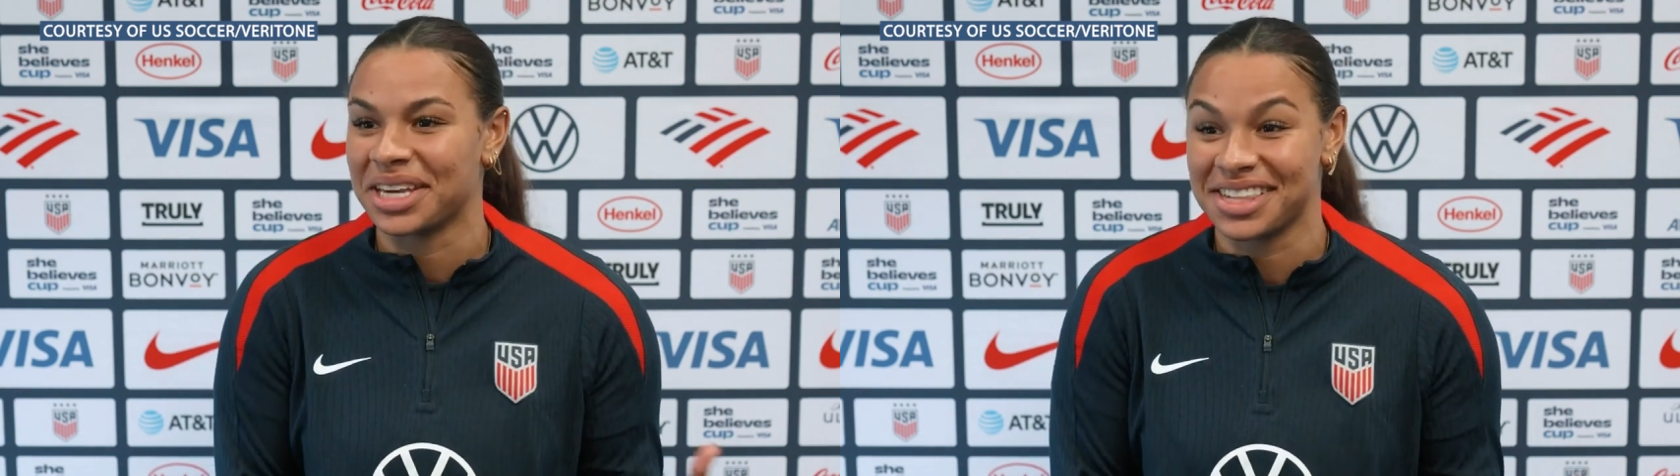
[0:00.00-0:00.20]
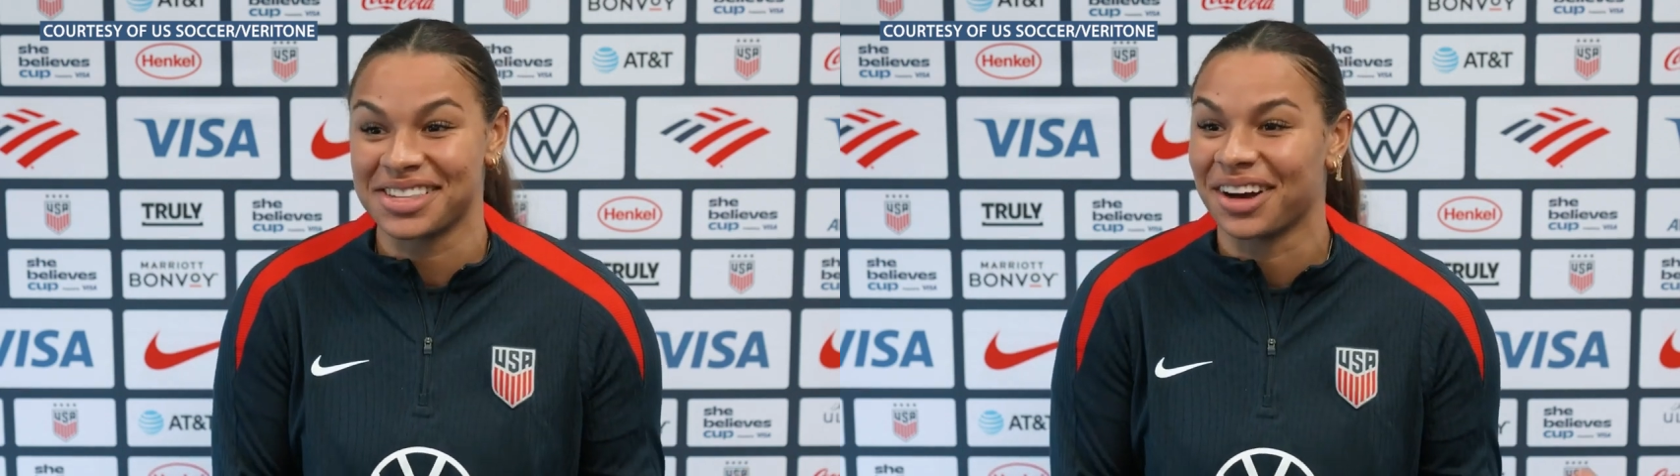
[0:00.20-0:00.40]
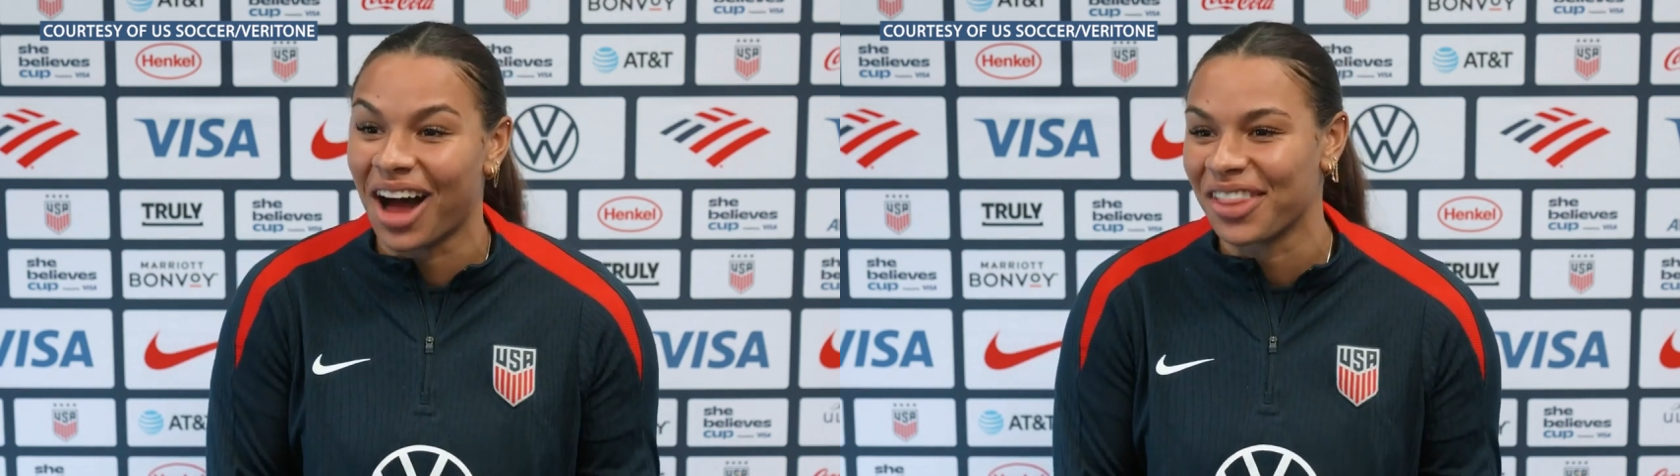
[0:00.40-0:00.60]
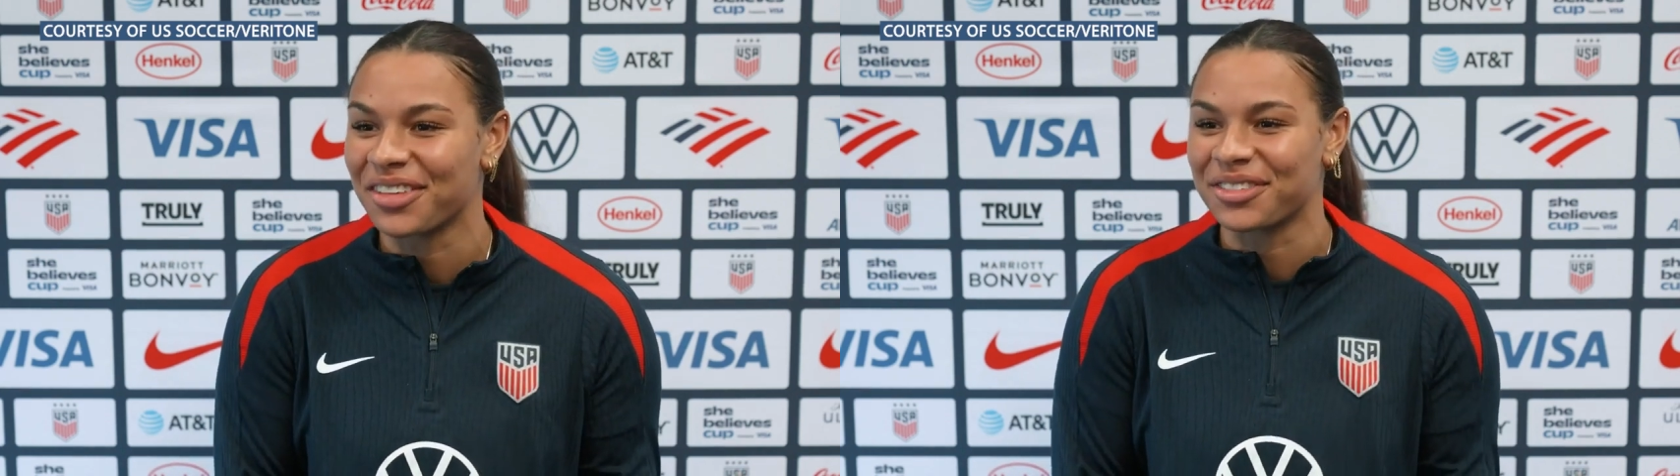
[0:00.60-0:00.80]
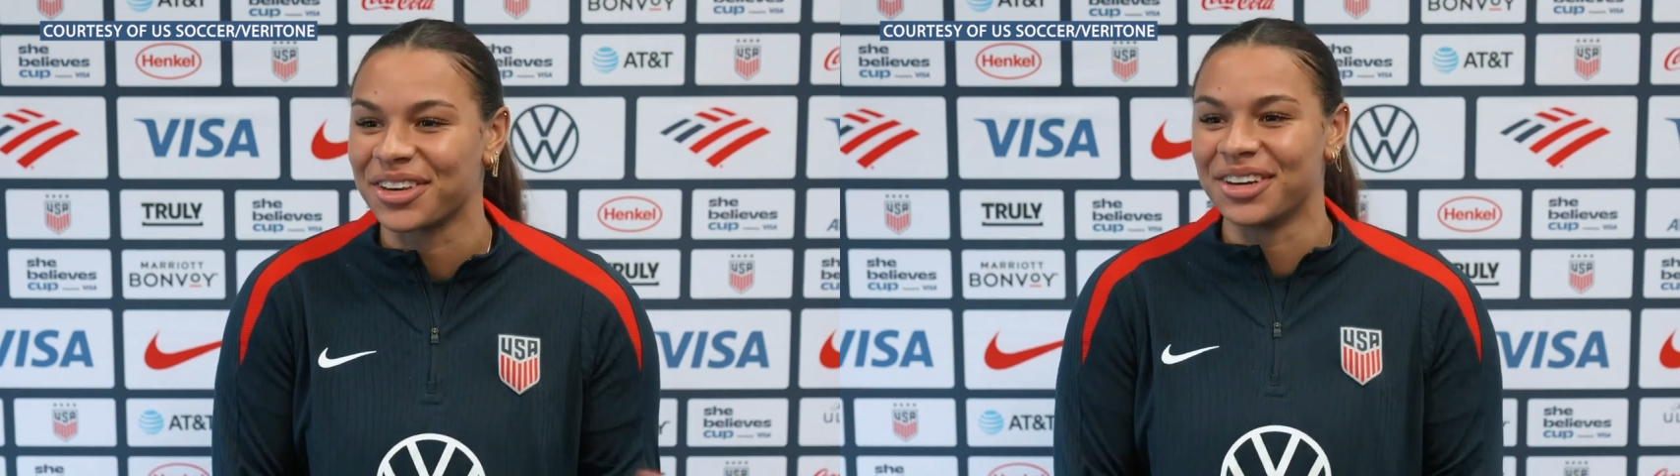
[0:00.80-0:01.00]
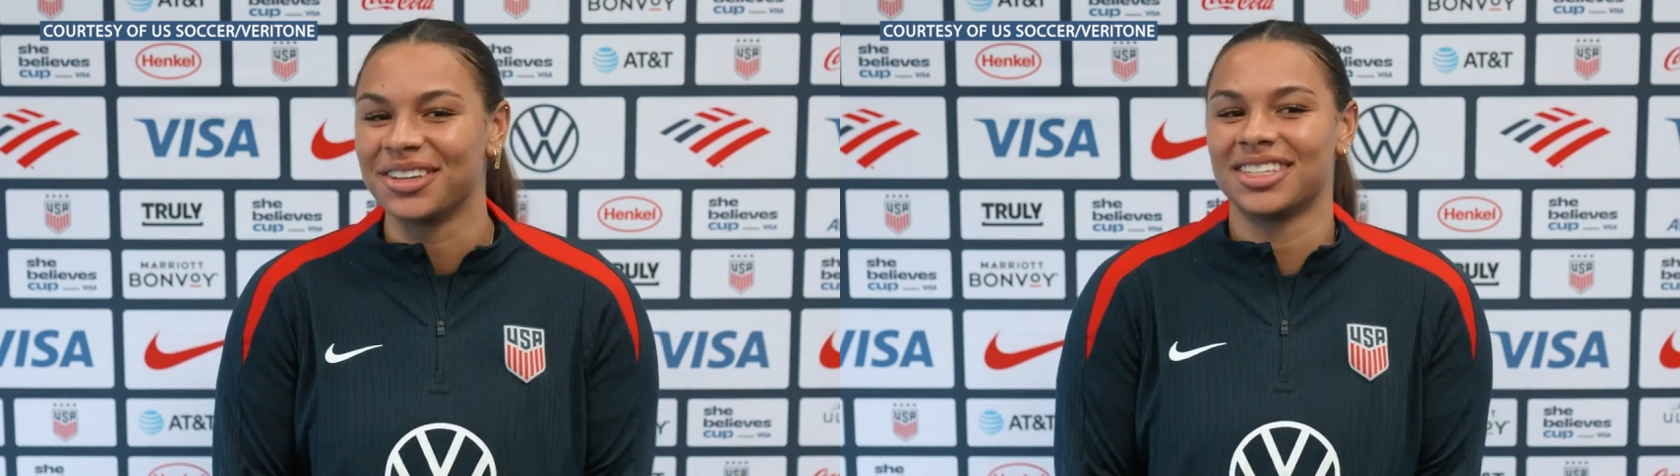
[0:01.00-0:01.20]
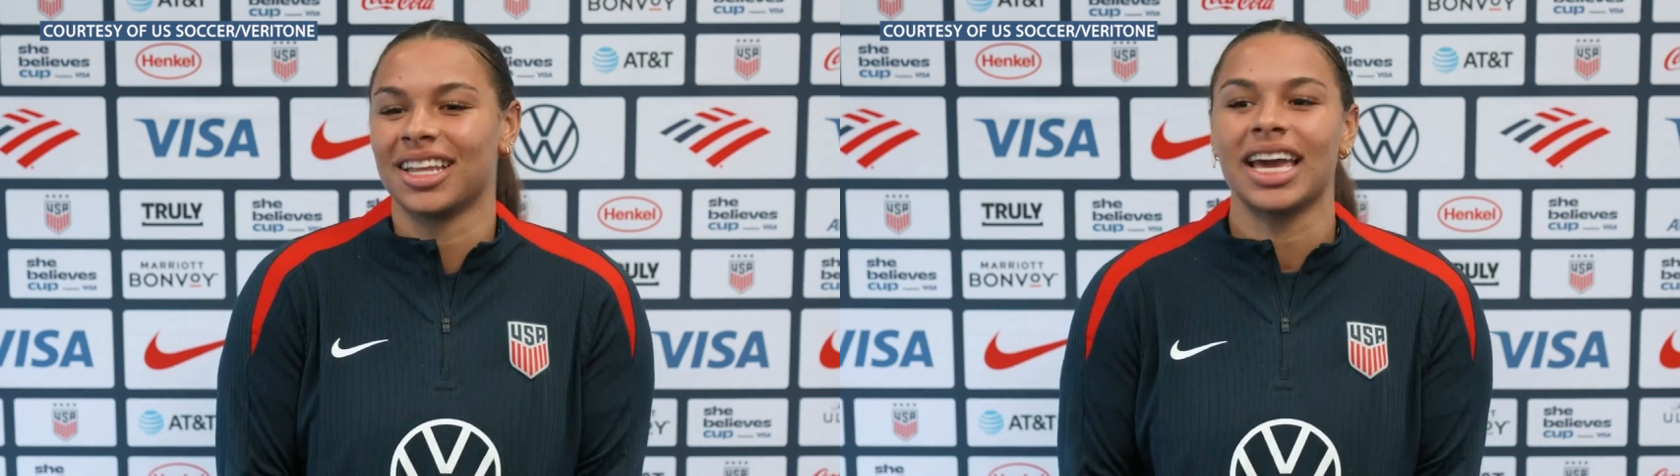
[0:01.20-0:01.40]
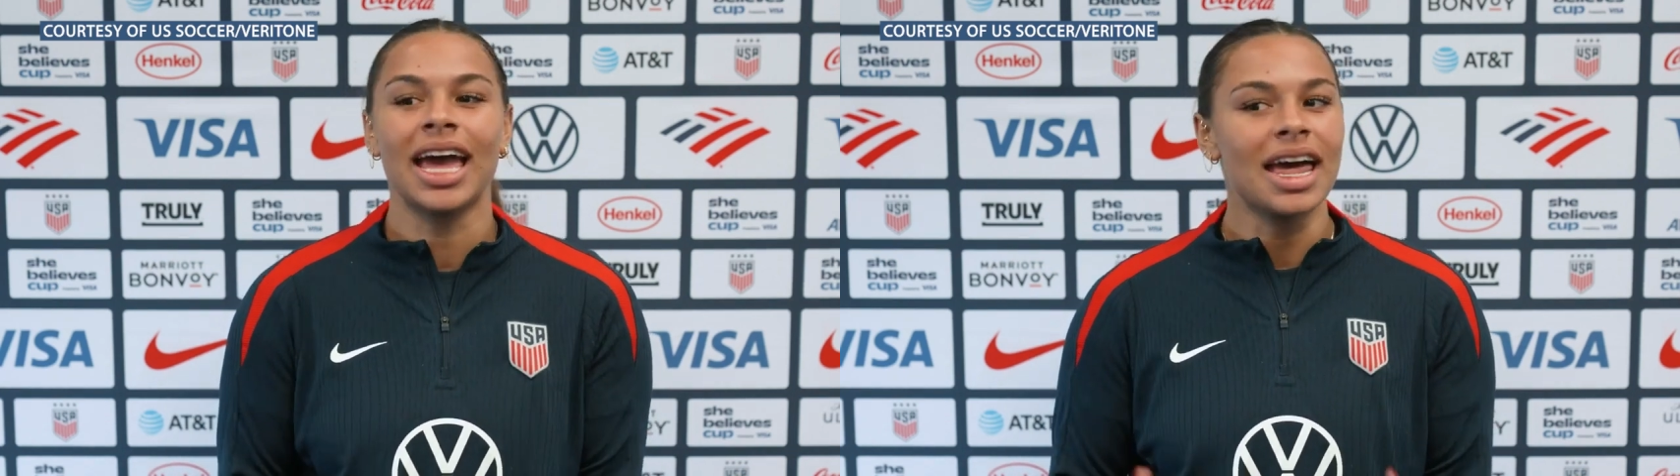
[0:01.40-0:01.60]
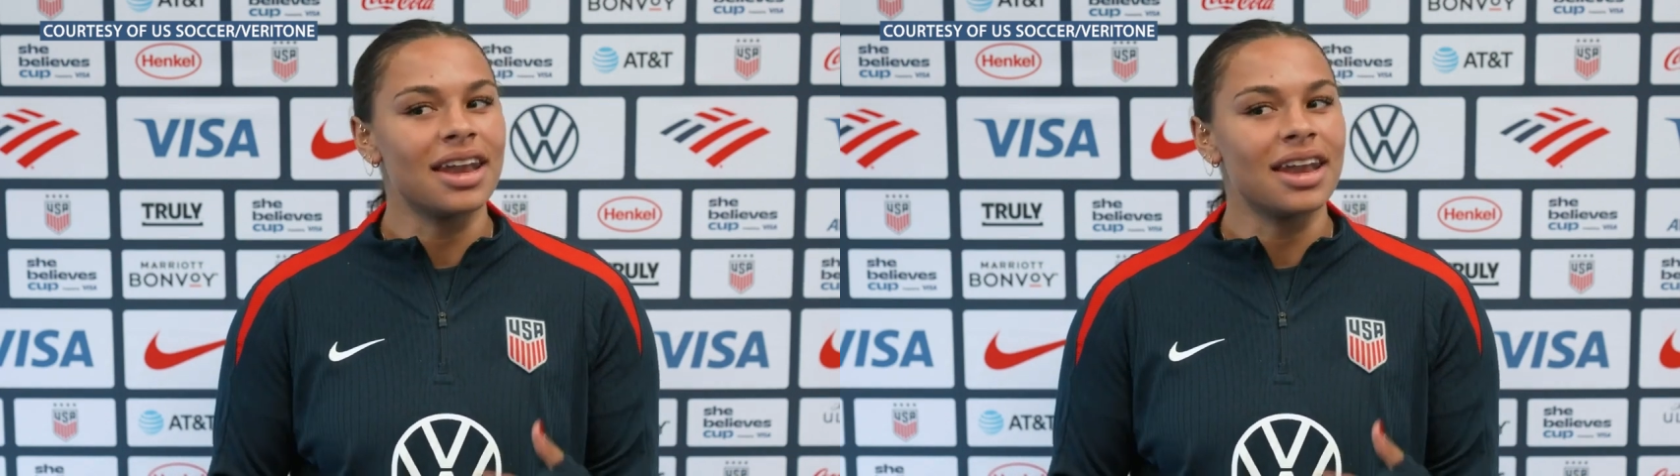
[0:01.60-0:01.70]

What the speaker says: easier on the field to like